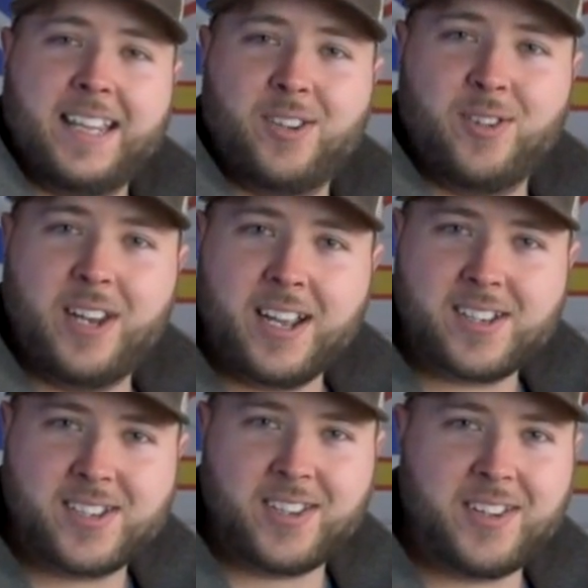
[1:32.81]
Their
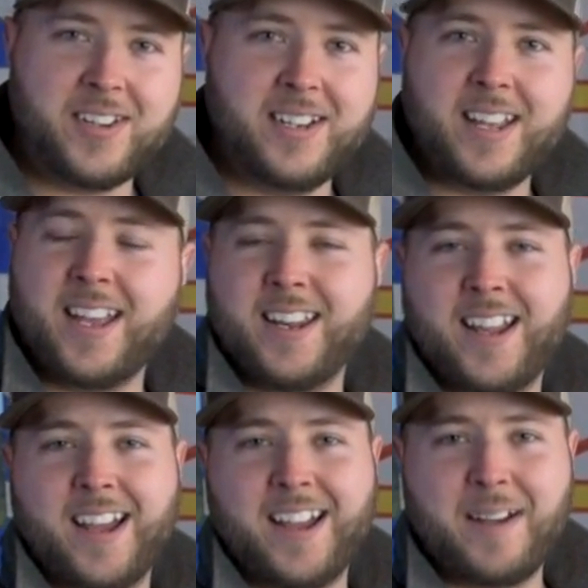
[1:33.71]
next line,
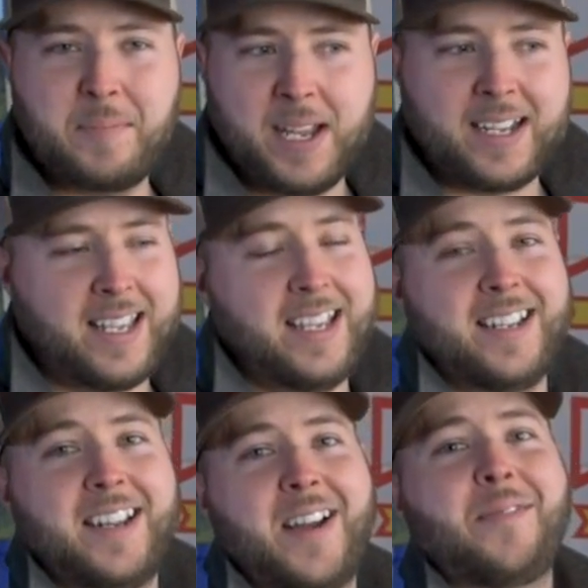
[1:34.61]
and I'm not
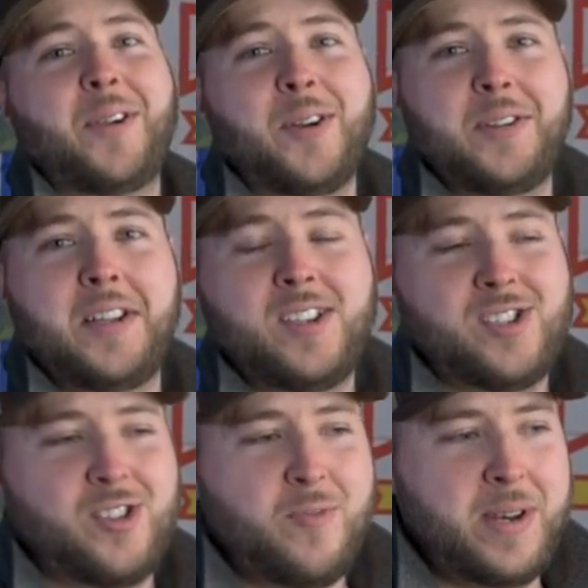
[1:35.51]
kidding, I've heard this
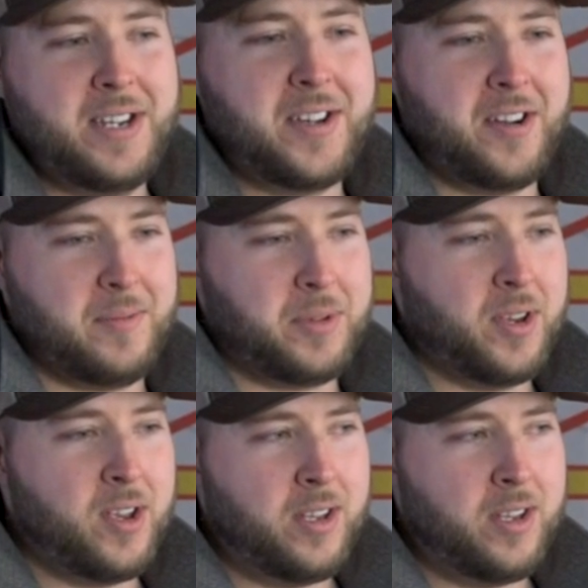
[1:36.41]
so many times.